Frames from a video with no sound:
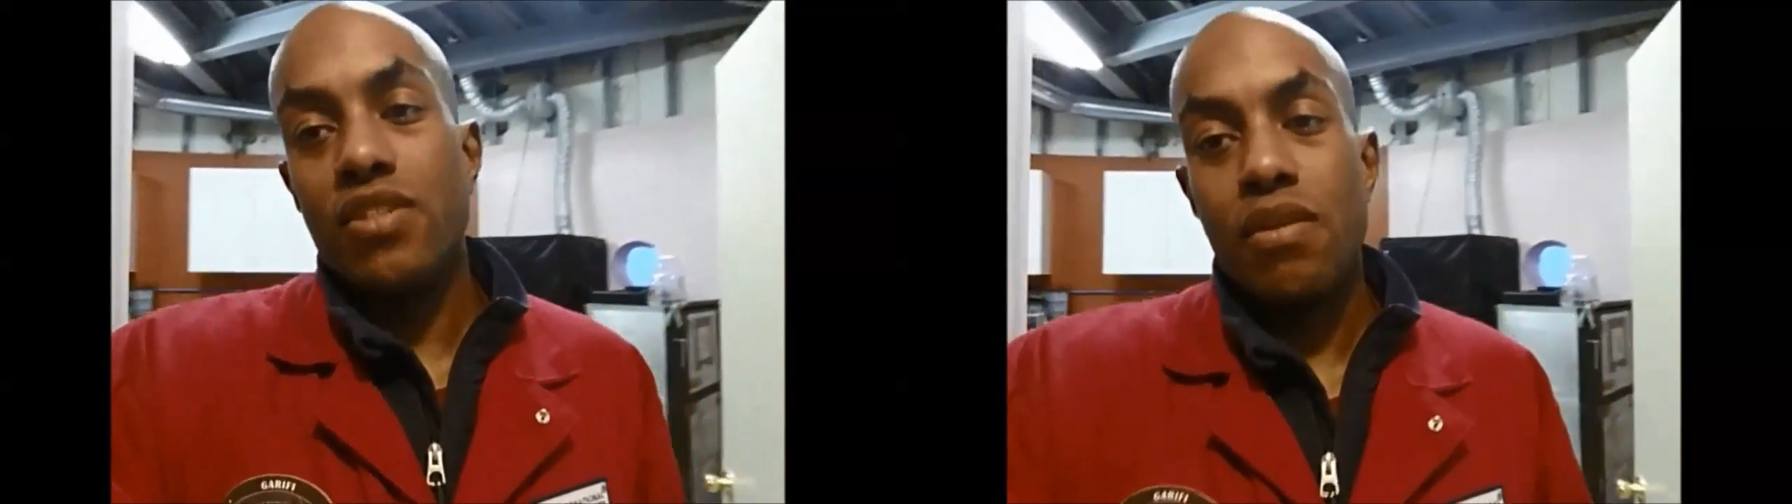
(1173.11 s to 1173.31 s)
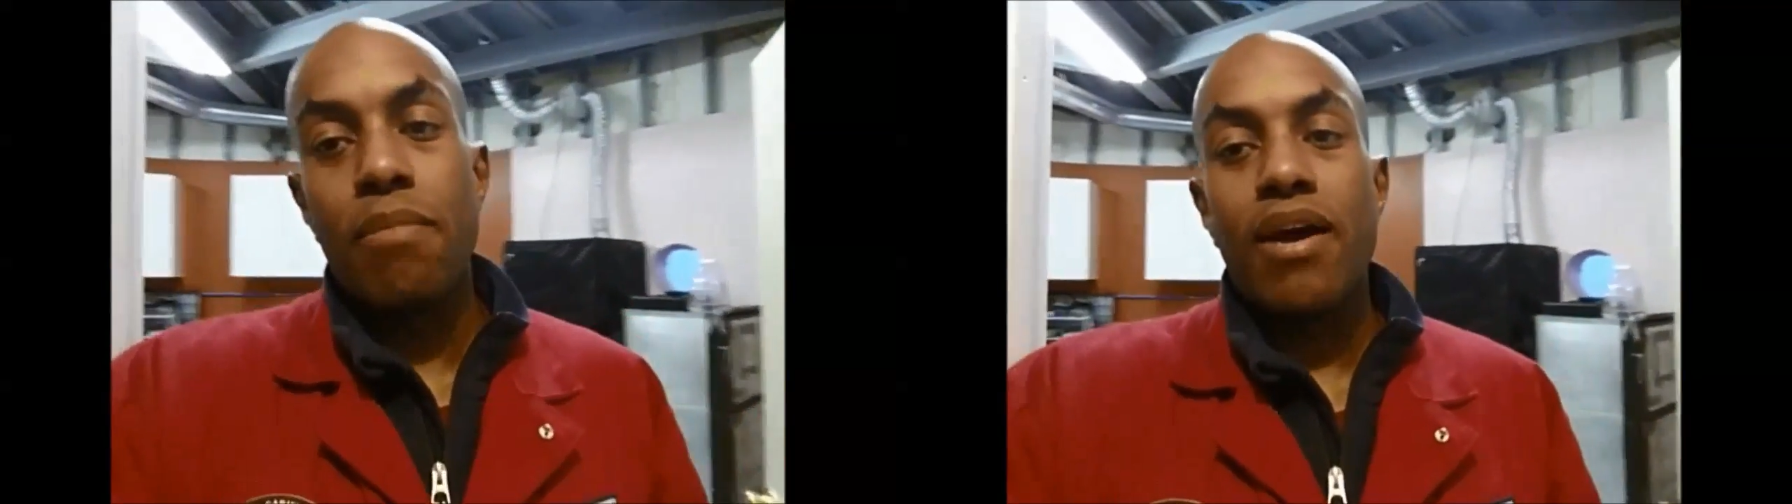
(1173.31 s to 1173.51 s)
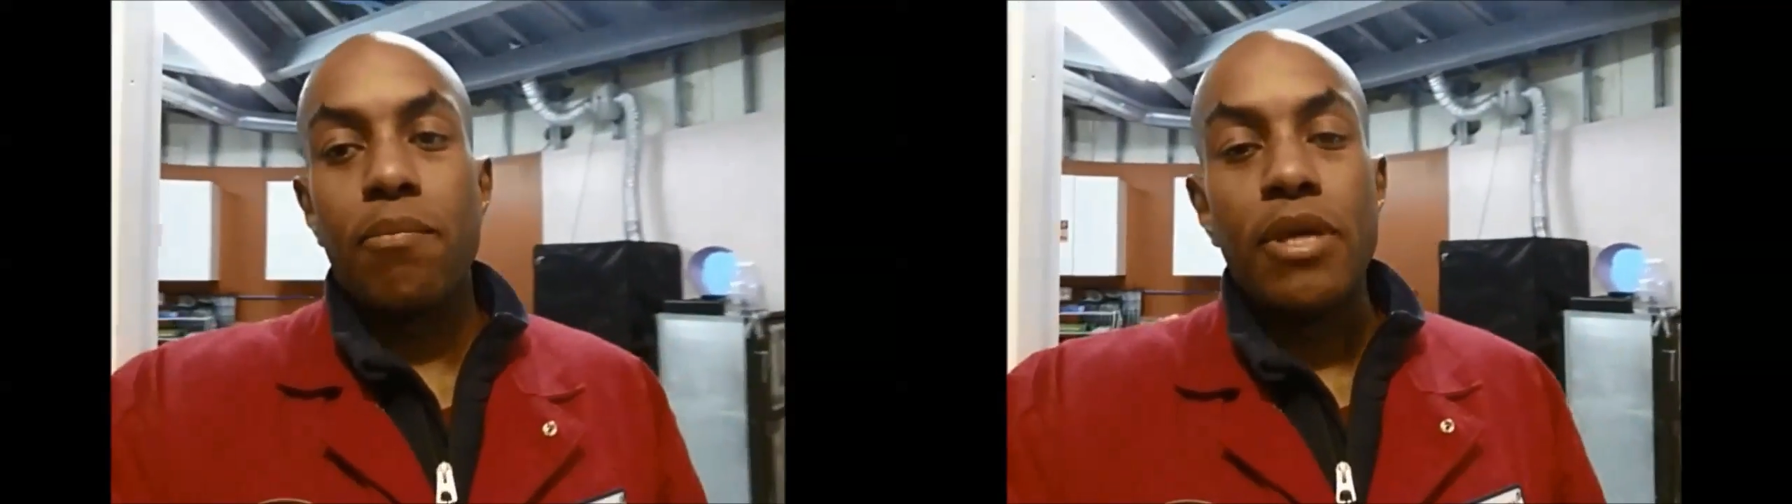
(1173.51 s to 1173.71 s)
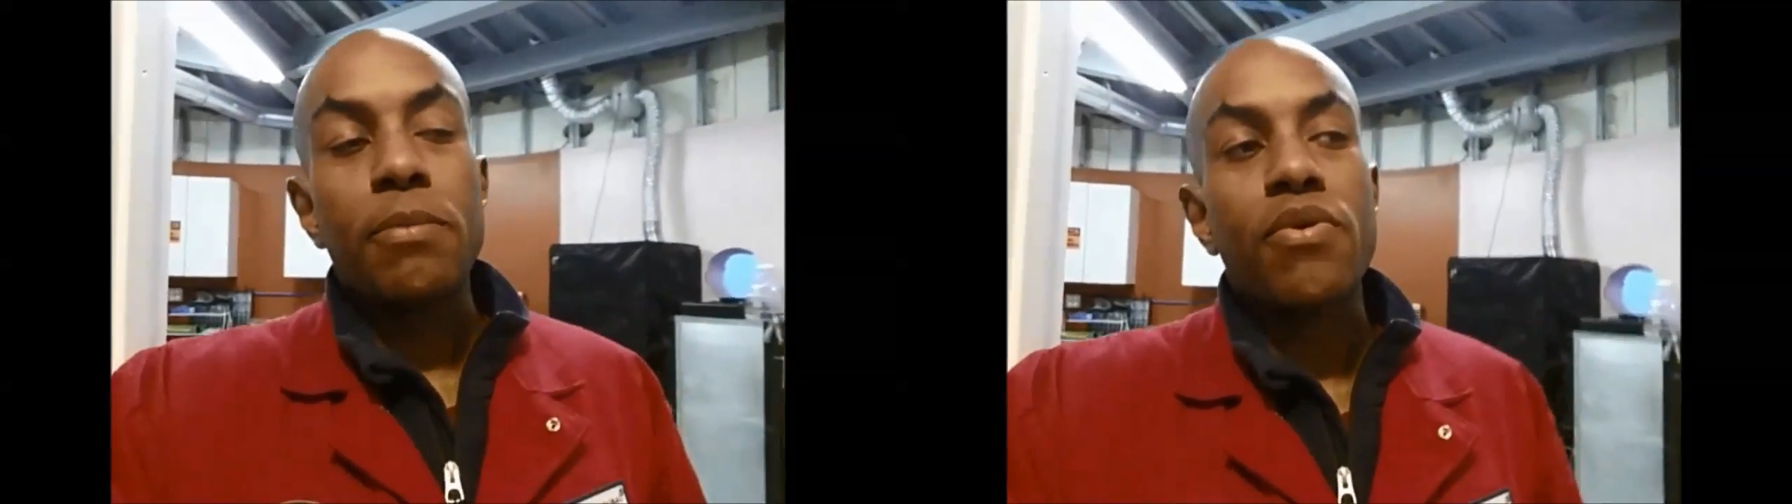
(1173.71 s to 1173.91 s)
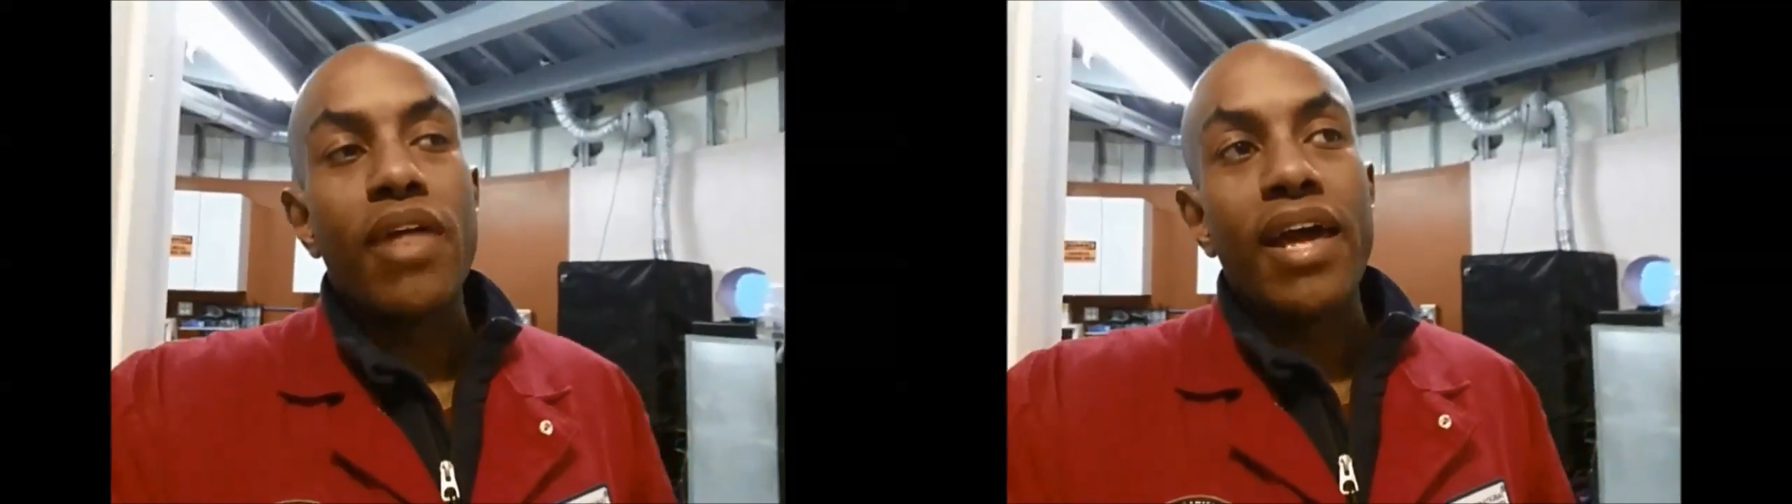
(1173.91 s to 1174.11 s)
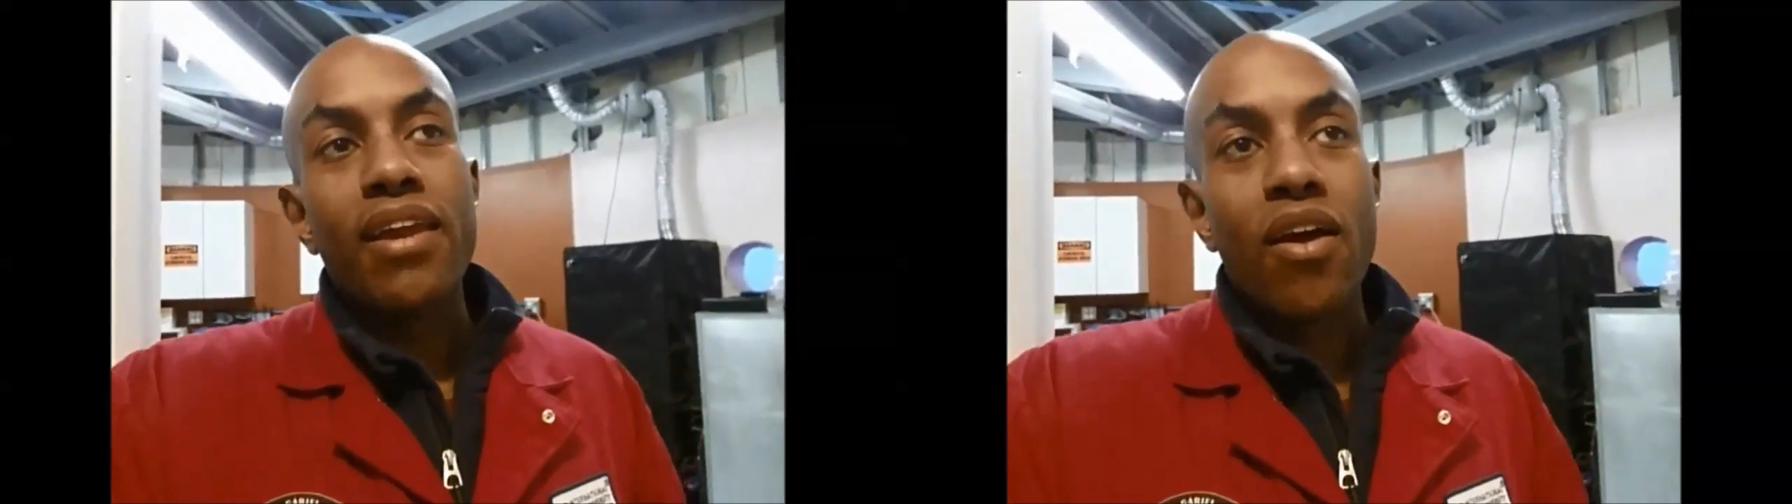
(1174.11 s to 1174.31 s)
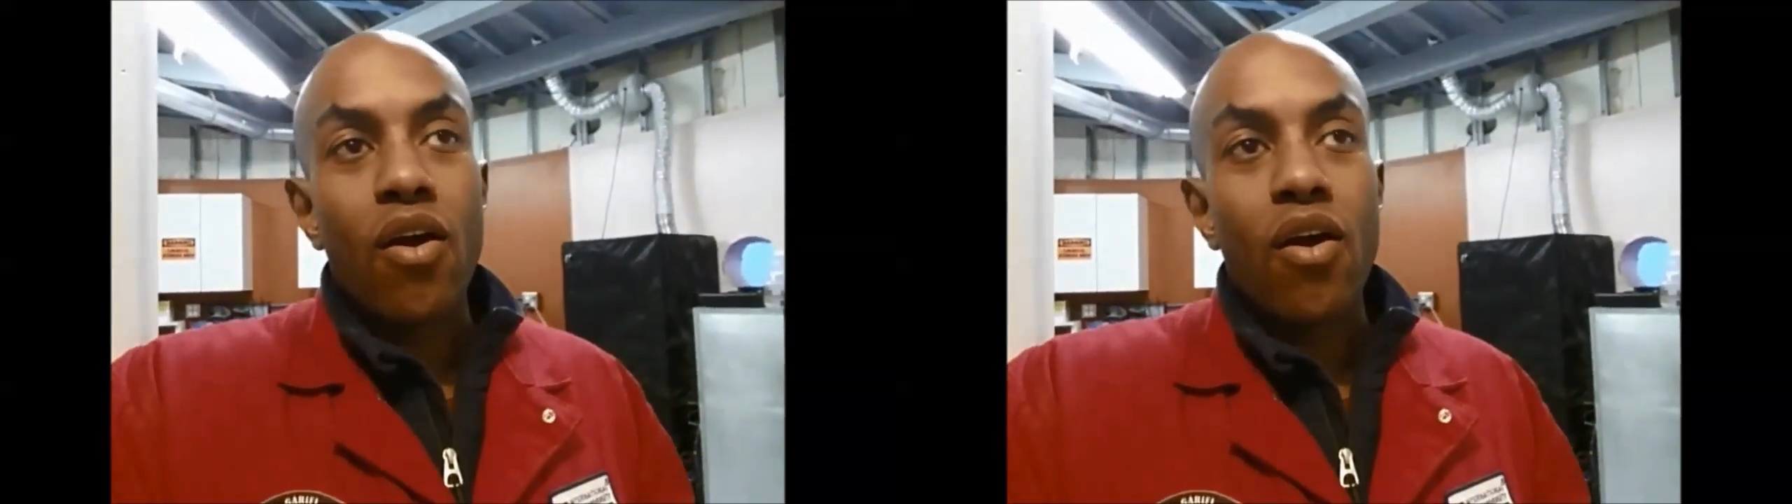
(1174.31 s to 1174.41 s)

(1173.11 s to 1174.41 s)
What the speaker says: of the amount of people that